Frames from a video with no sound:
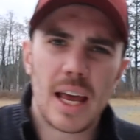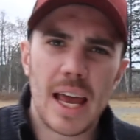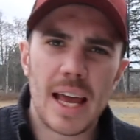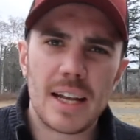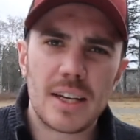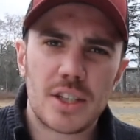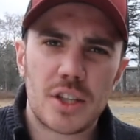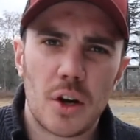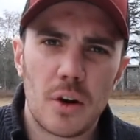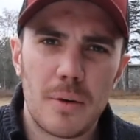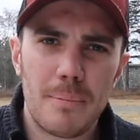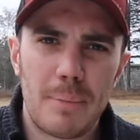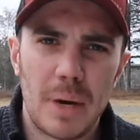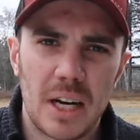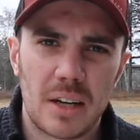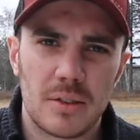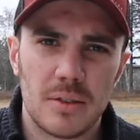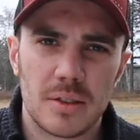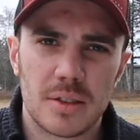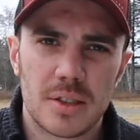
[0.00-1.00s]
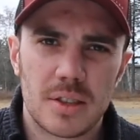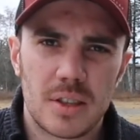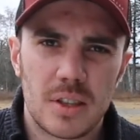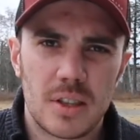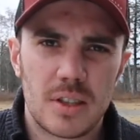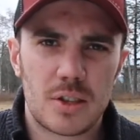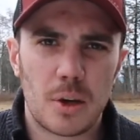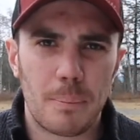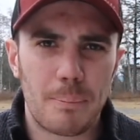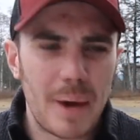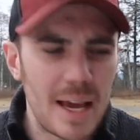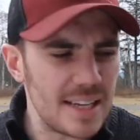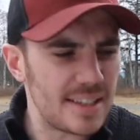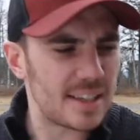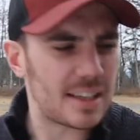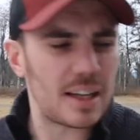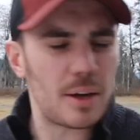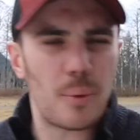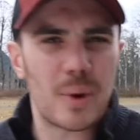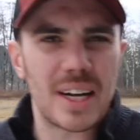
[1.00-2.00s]
and turnbuckles. So
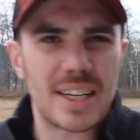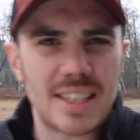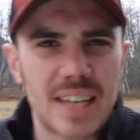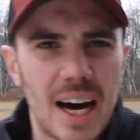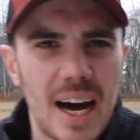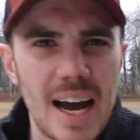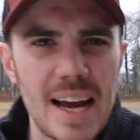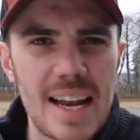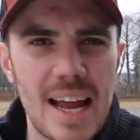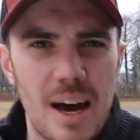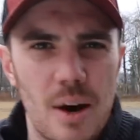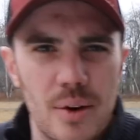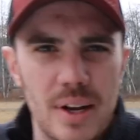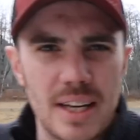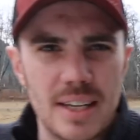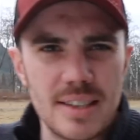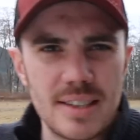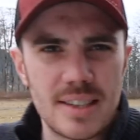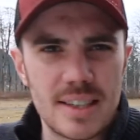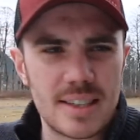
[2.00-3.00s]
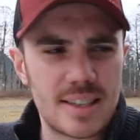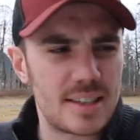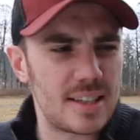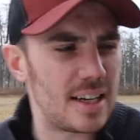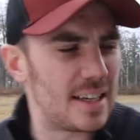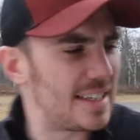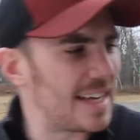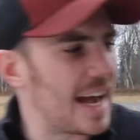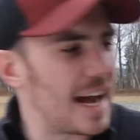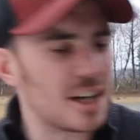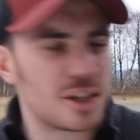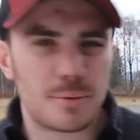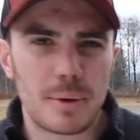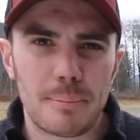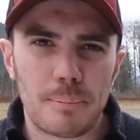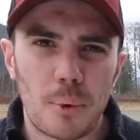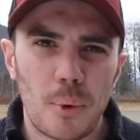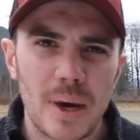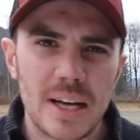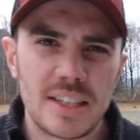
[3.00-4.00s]
basically what a tie down is, it's an
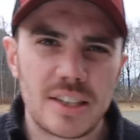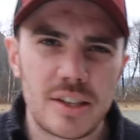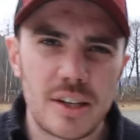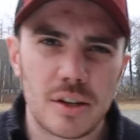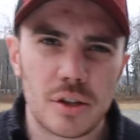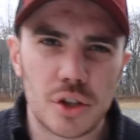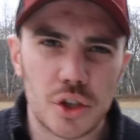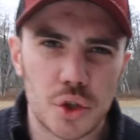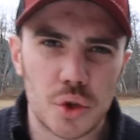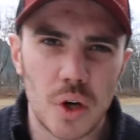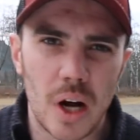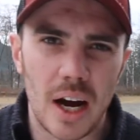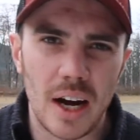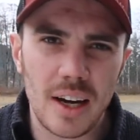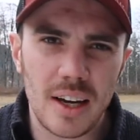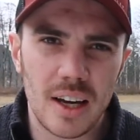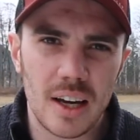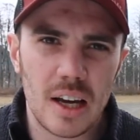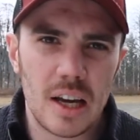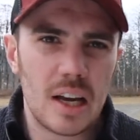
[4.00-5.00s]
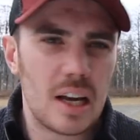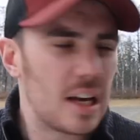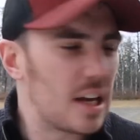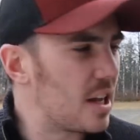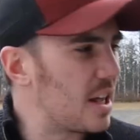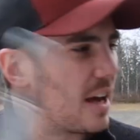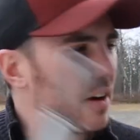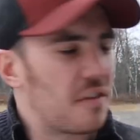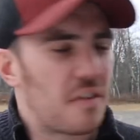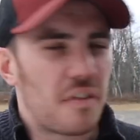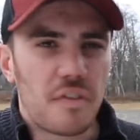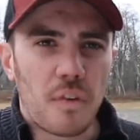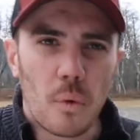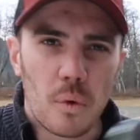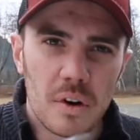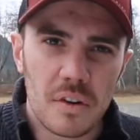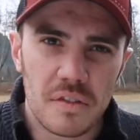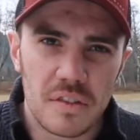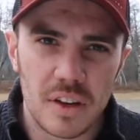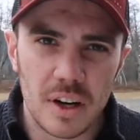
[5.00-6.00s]
attachment point to your truck. You have
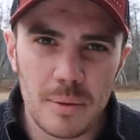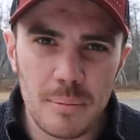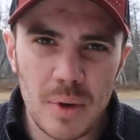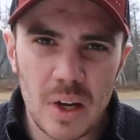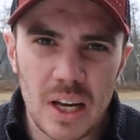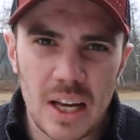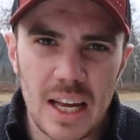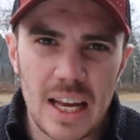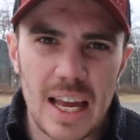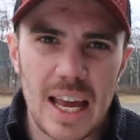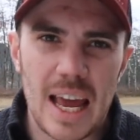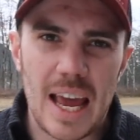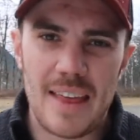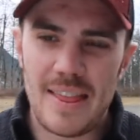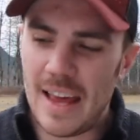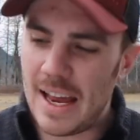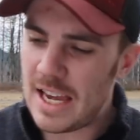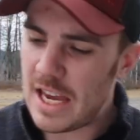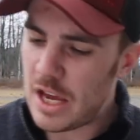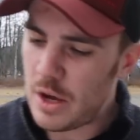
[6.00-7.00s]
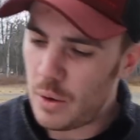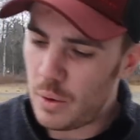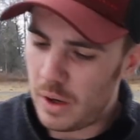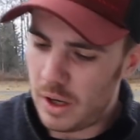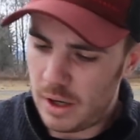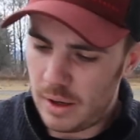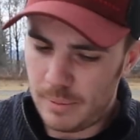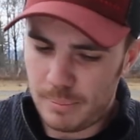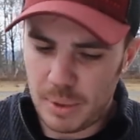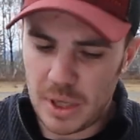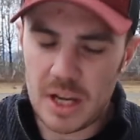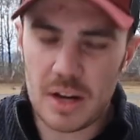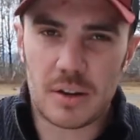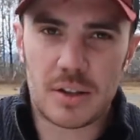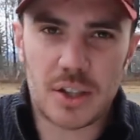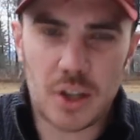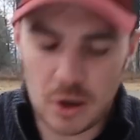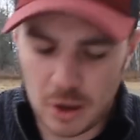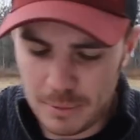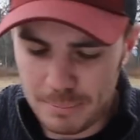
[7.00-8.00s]
4 of them, and then you put your
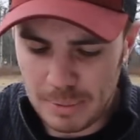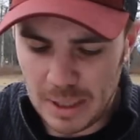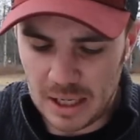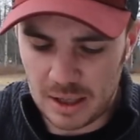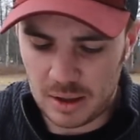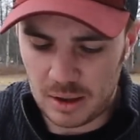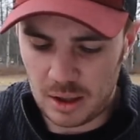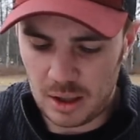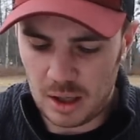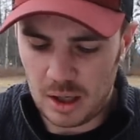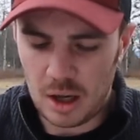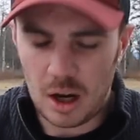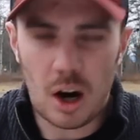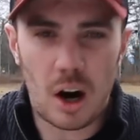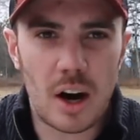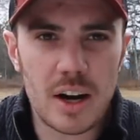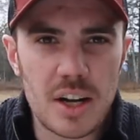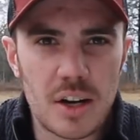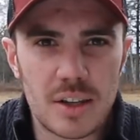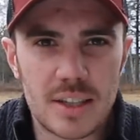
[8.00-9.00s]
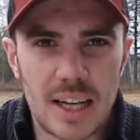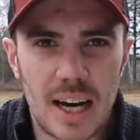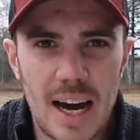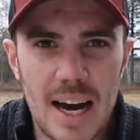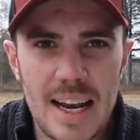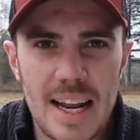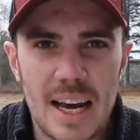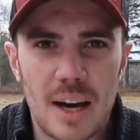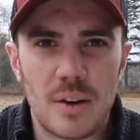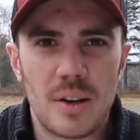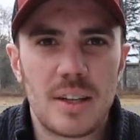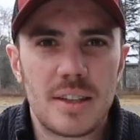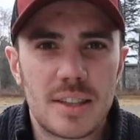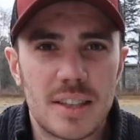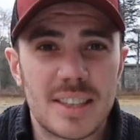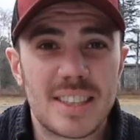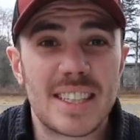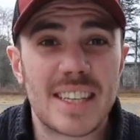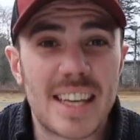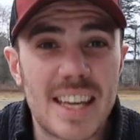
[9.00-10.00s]
turnbuckle on your tie down
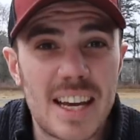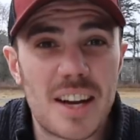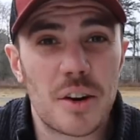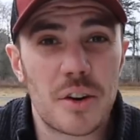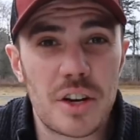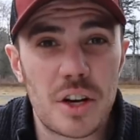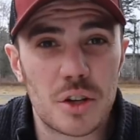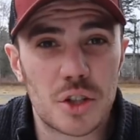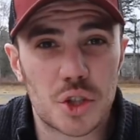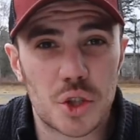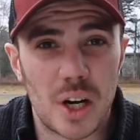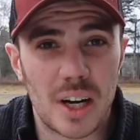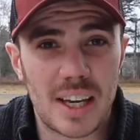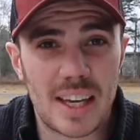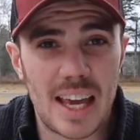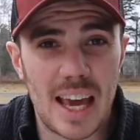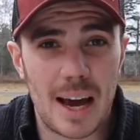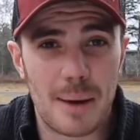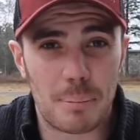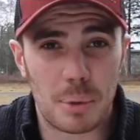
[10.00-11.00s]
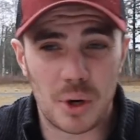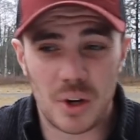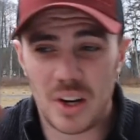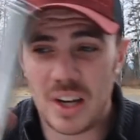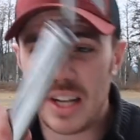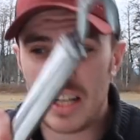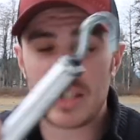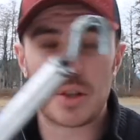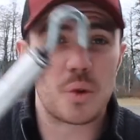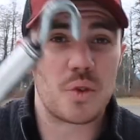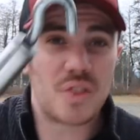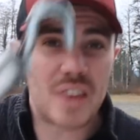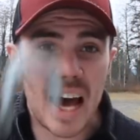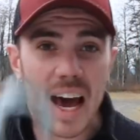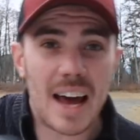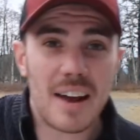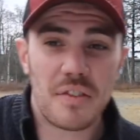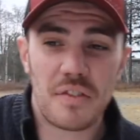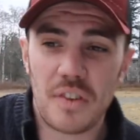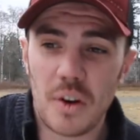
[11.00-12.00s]
to secure your truck camper. So
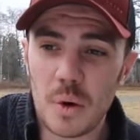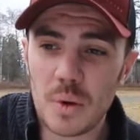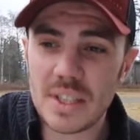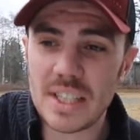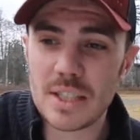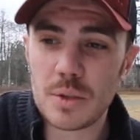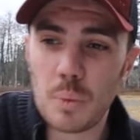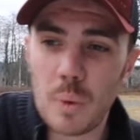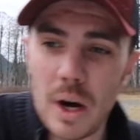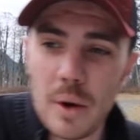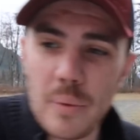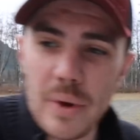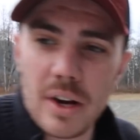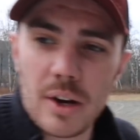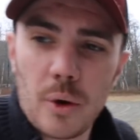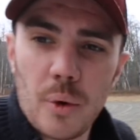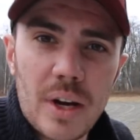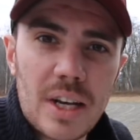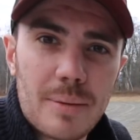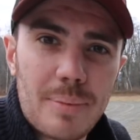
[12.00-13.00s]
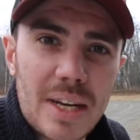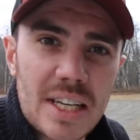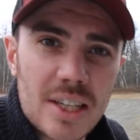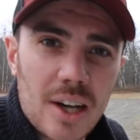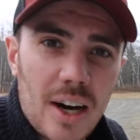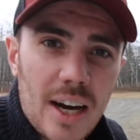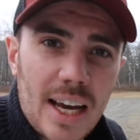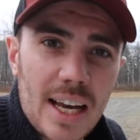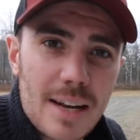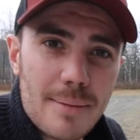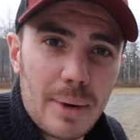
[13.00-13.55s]
that, folks, is what we are going to be talking